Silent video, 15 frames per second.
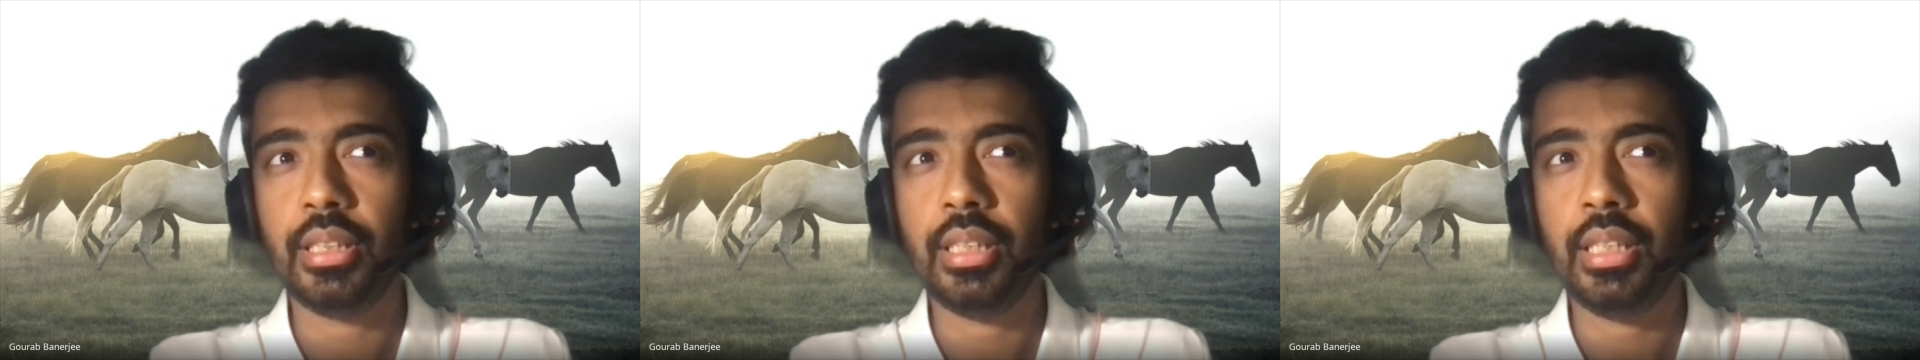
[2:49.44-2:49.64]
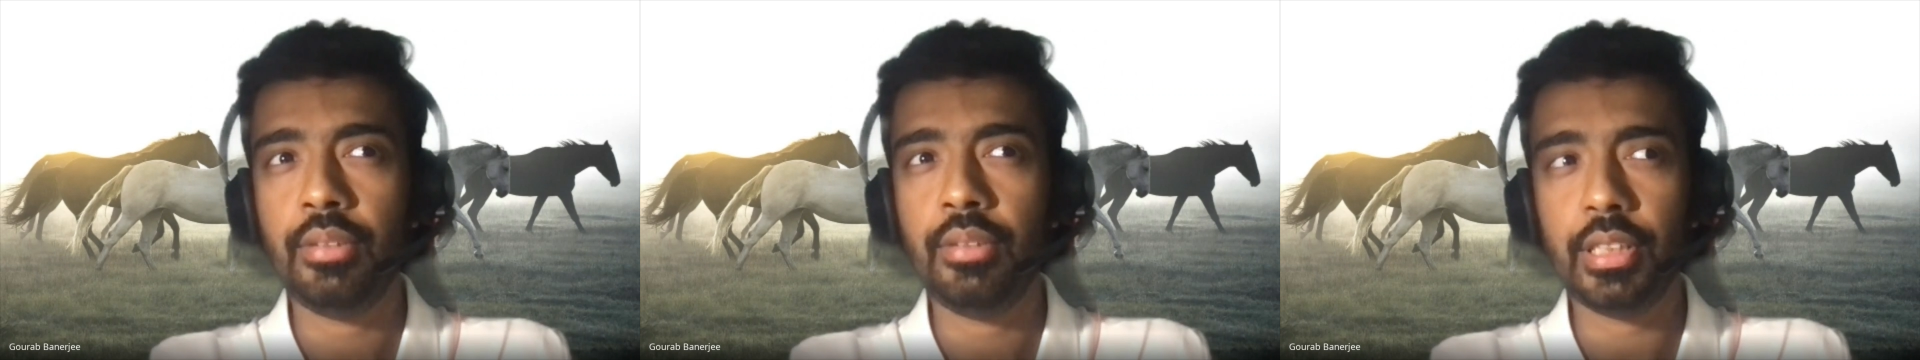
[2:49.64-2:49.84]

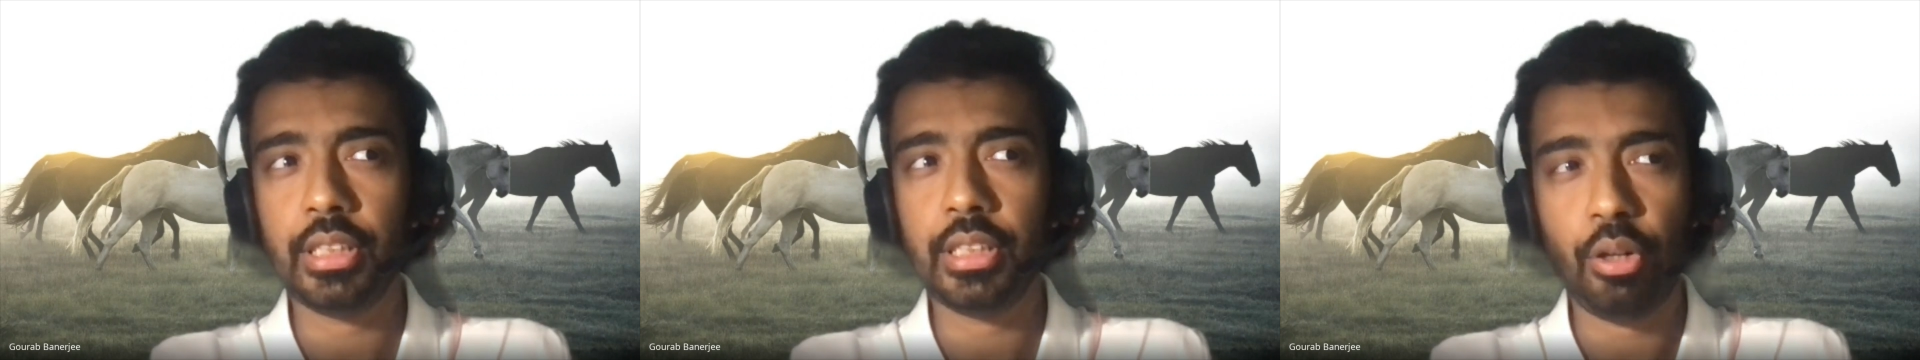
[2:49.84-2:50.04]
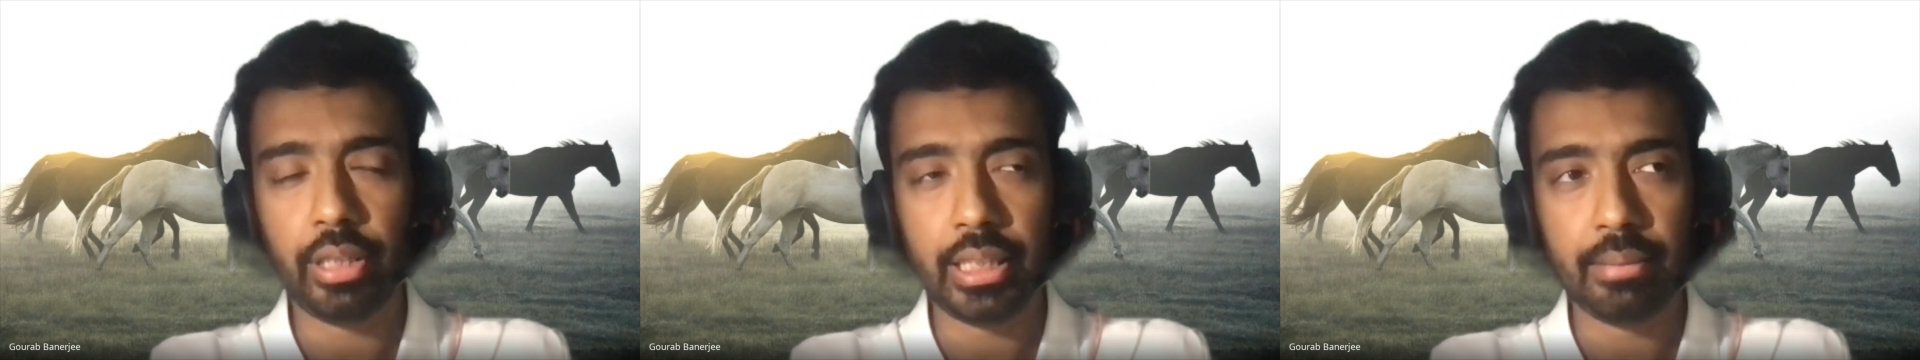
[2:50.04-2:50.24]
it
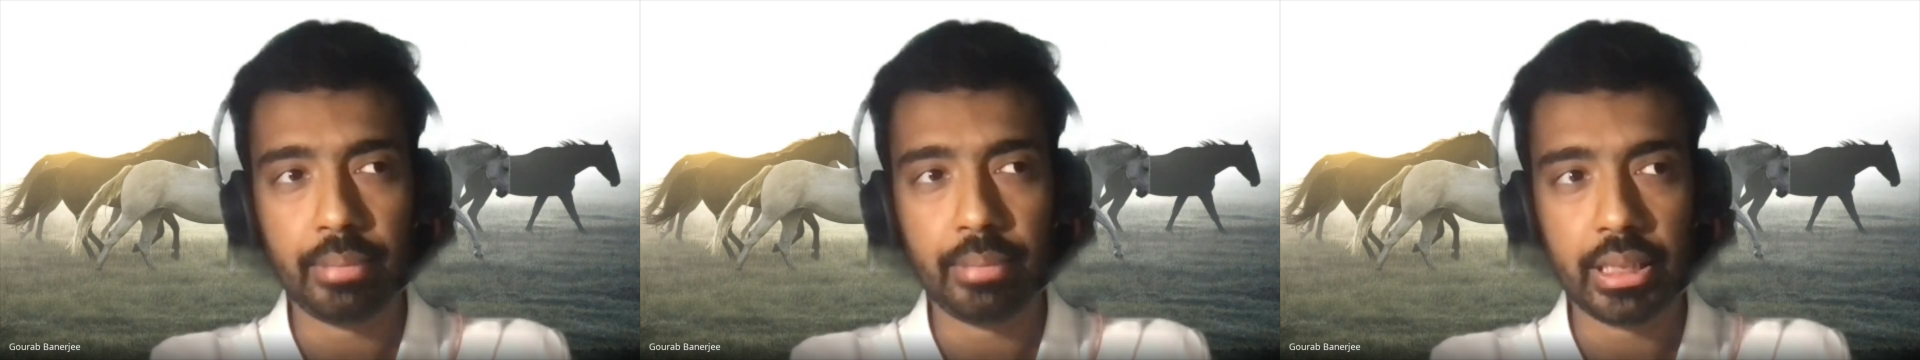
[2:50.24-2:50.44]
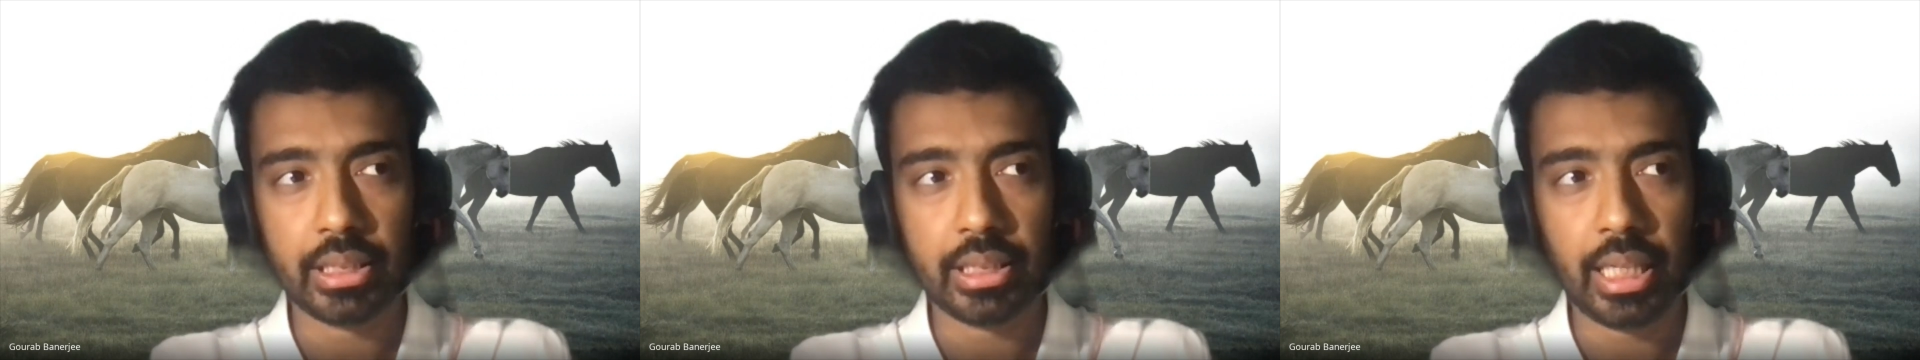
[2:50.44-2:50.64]
was not take
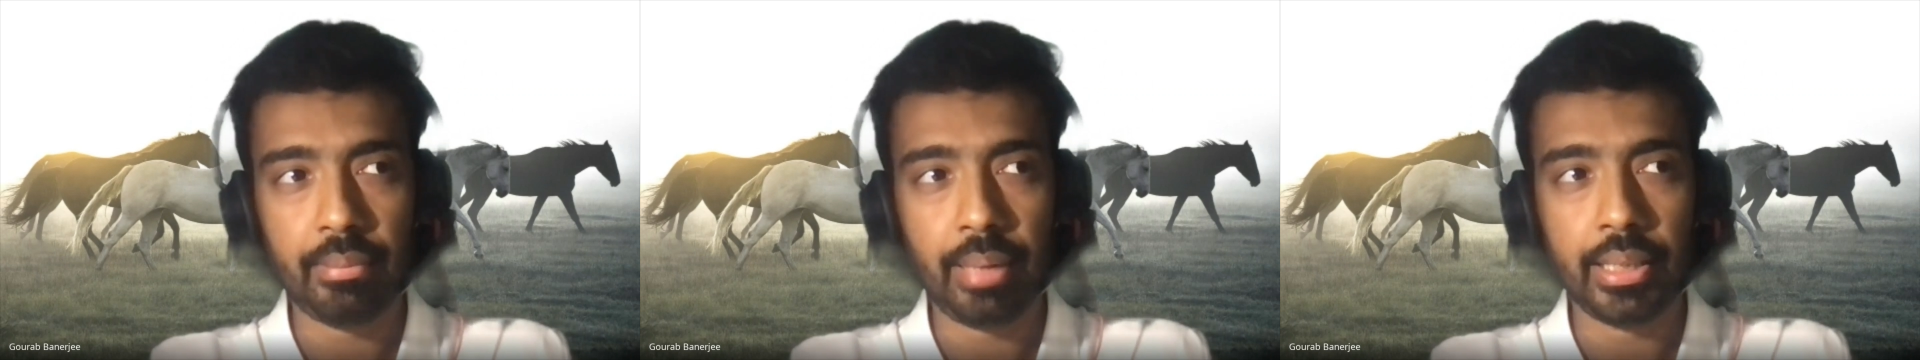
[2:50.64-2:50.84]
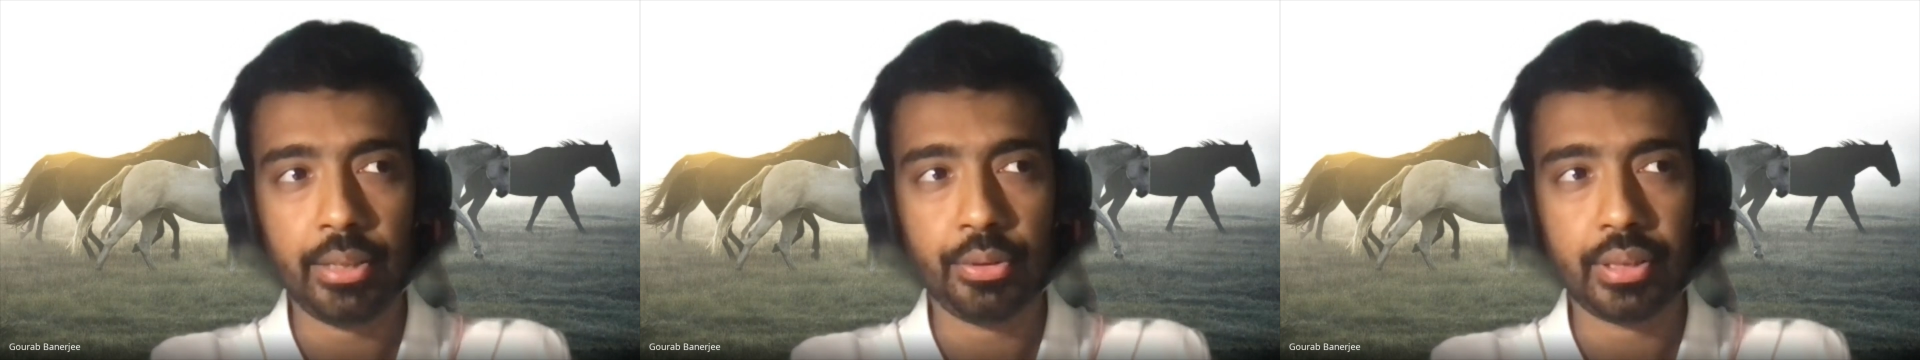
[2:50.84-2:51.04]
much
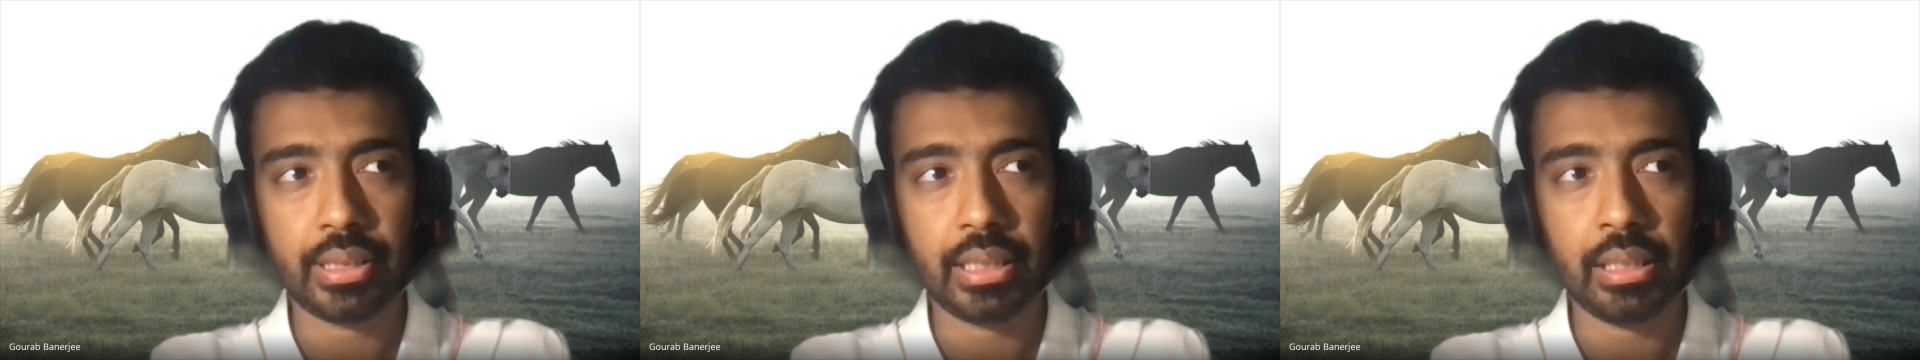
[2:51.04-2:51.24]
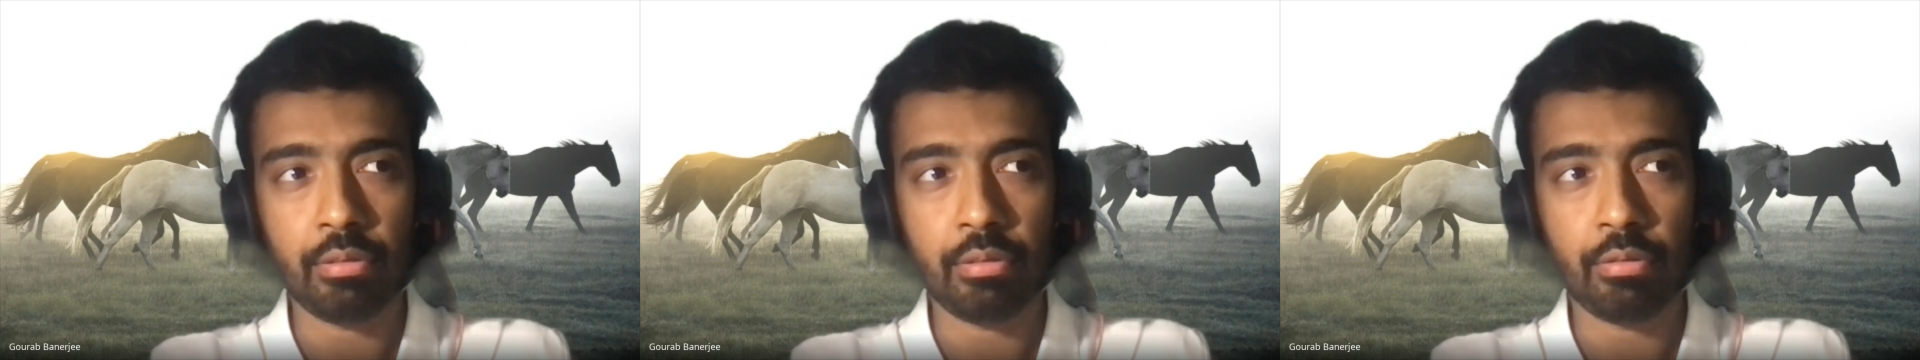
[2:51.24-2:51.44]
time, I would say